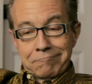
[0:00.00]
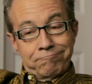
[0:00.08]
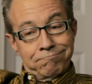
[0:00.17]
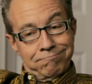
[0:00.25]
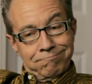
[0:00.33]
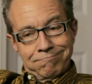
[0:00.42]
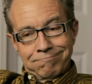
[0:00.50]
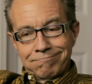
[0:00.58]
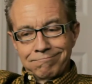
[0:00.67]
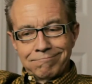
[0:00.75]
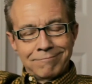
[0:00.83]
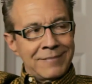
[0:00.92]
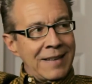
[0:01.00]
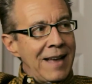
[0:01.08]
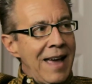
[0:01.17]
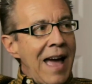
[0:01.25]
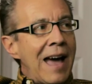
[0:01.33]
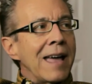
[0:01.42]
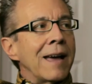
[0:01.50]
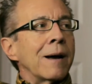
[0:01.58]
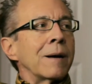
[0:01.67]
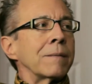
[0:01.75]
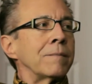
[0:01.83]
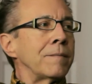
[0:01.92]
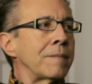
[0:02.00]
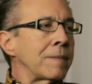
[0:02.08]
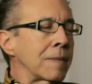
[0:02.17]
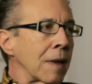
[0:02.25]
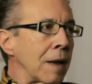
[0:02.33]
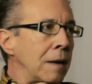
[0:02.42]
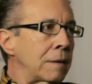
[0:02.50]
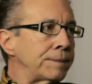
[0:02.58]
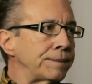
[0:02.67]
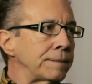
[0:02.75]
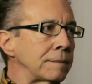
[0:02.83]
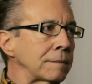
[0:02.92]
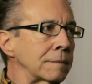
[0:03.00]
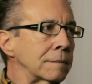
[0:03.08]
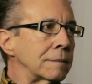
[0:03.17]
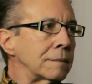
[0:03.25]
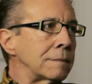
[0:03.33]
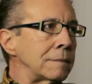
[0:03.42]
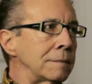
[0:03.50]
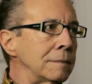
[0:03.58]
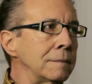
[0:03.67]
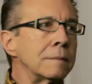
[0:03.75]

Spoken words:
the state of soaps. Who would have thought Dallas would come back and be